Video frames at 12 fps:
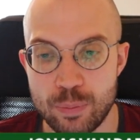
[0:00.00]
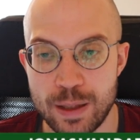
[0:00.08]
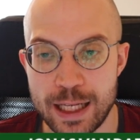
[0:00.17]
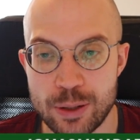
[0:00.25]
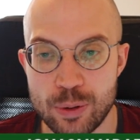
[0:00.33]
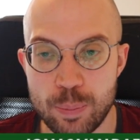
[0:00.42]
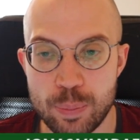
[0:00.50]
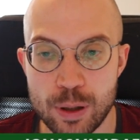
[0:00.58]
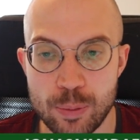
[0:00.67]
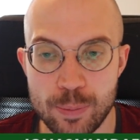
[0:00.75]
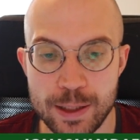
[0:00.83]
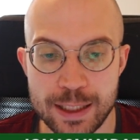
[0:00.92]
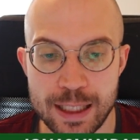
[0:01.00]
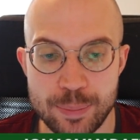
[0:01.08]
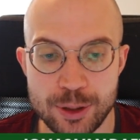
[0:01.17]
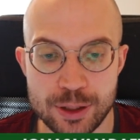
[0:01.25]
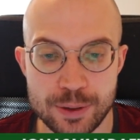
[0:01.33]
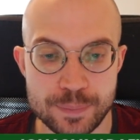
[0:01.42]
Black will probably
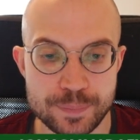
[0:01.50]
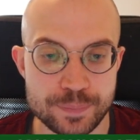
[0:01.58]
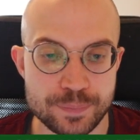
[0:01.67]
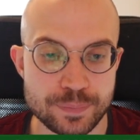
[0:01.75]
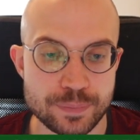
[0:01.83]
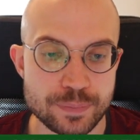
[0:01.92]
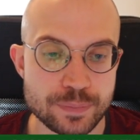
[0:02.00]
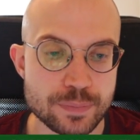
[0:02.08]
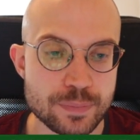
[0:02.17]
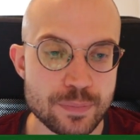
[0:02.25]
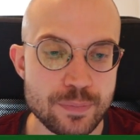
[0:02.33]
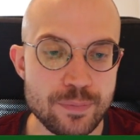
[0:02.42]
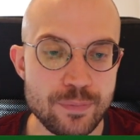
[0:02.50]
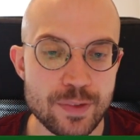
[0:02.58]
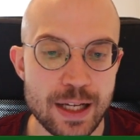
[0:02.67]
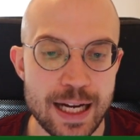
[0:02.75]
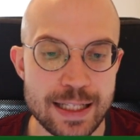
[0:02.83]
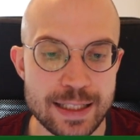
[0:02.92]
capture,
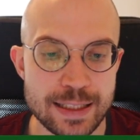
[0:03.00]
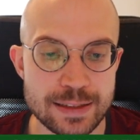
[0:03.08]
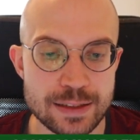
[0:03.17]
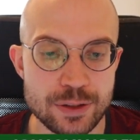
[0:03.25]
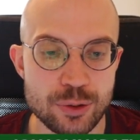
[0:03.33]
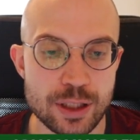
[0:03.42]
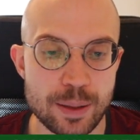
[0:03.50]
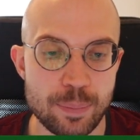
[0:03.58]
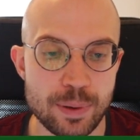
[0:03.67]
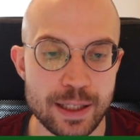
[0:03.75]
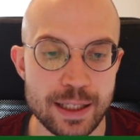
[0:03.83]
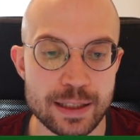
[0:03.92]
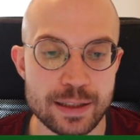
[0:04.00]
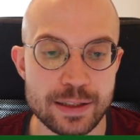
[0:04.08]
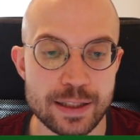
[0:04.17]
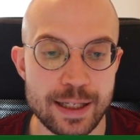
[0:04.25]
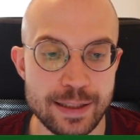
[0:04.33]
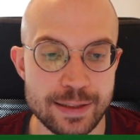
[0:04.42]
and then you can play
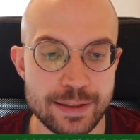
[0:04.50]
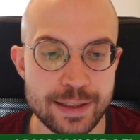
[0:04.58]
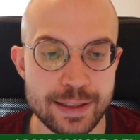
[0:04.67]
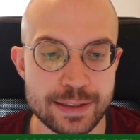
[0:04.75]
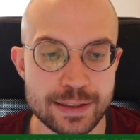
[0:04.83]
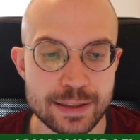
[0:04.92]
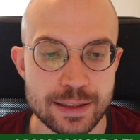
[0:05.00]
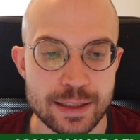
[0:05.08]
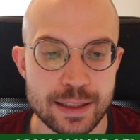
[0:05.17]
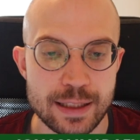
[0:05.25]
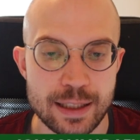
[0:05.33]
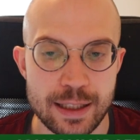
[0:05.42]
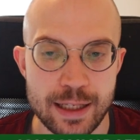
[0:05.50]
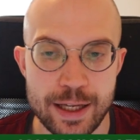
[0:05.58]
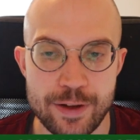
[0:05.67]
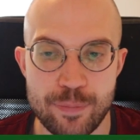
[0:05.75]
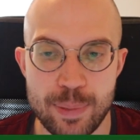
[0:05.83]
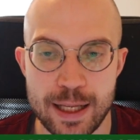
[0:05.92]
knight takes.
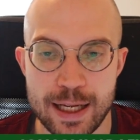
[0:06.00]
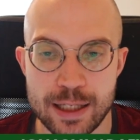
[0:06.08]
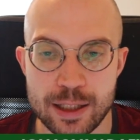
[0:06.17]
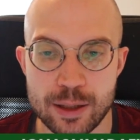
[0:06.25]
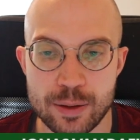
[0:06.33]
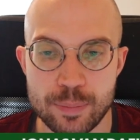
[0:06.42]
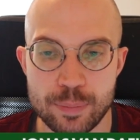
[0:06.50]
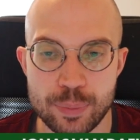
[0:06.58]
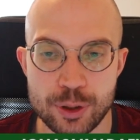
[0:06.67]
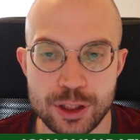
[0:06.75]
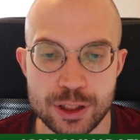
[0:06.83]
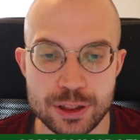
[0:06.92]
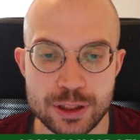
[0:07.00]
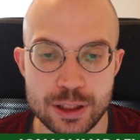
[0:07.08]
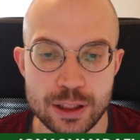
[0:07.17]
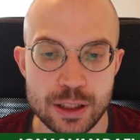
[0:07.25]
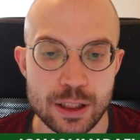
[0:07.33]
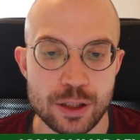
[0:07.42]
If black pushes,
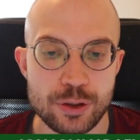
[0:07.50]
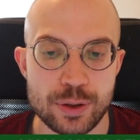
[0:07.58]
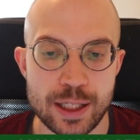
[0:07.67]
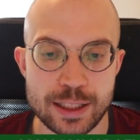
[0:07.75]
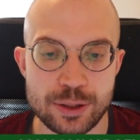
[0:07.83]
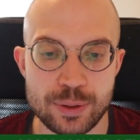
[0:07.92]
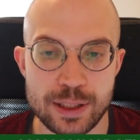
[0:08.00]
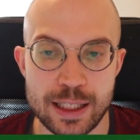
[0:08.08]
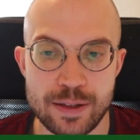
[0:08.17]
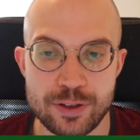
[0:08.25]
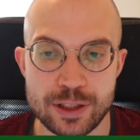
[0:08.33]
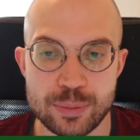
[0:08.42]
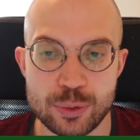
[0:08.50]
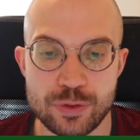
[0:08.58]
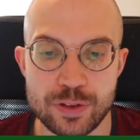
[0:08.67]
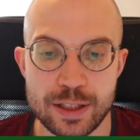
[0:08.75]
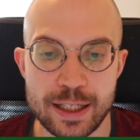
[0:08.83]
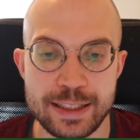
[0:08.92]
you actually have this move
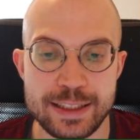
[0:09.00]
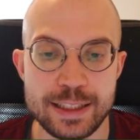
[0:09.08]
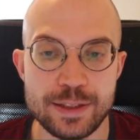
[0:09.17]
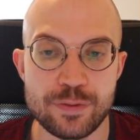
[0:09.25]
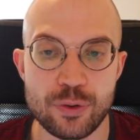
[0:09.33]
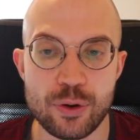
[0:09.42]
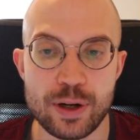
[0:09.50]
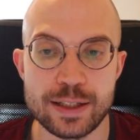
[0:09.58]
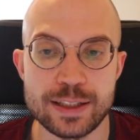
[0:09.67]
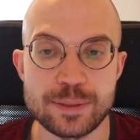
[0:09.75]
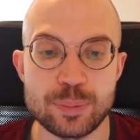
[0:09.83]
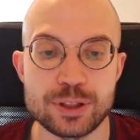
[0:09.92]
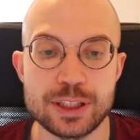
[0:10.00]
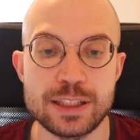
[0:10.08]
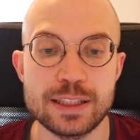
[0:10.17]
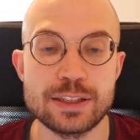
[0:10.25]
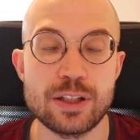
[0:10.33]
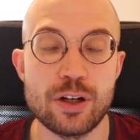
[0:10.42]
knight g4, and this
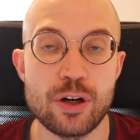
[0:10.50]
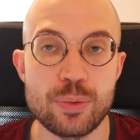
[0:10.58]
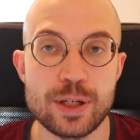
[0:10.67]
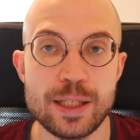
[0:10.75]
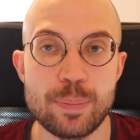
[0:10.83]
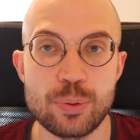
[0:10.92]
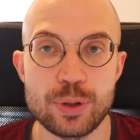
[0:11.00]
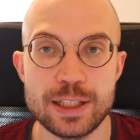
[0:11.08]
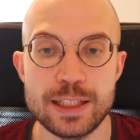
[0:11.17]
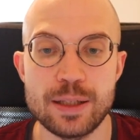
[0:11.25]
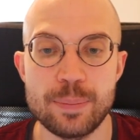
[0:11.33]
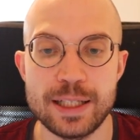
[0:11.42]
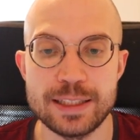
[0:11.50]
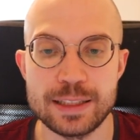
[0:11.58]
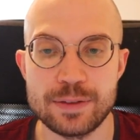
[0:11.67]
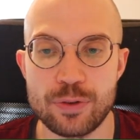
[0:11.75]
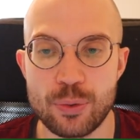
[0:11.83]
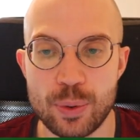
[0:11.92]
position is already pretty amazing
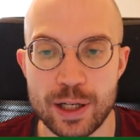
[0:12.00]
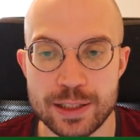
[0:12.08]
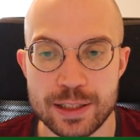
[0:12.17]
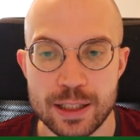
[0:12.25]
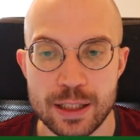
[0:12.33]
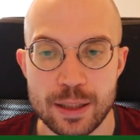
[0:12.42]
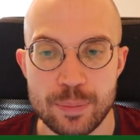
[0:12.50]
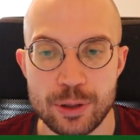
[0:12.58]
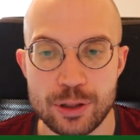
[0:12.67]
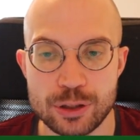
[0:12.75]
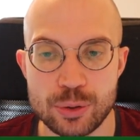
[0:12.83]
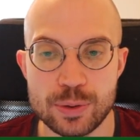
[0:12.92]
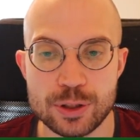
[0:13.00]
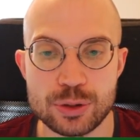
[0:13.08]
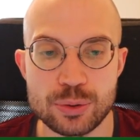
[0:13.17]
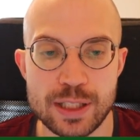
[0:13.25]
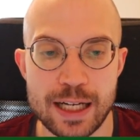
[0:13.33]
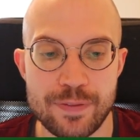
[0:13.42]
for white, because we will
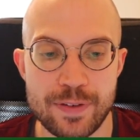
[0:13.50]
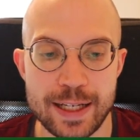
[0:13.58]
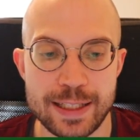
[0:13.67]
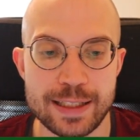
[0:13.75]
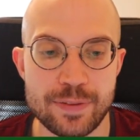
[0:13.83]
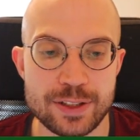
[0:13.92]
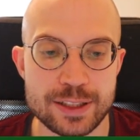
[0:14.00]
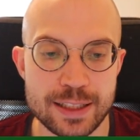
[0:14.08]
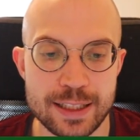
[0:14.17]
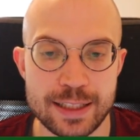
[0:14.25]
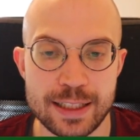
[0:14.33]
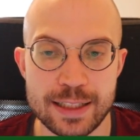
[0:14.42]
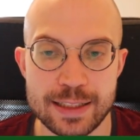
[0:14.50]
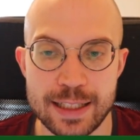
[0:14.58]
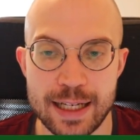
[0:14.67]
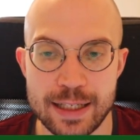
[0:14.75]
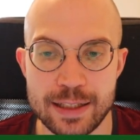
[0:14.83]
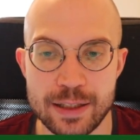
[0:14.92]
soon have a devastating
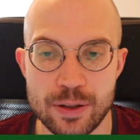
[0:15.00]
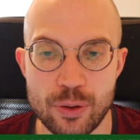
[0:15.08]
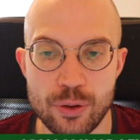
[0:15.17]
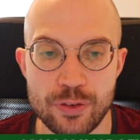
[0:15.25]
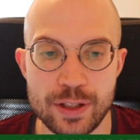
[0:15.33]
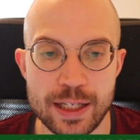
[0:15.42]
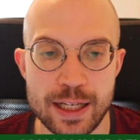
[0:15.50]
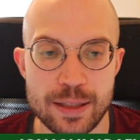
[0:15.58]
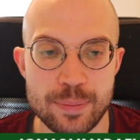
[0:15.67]
attack here on the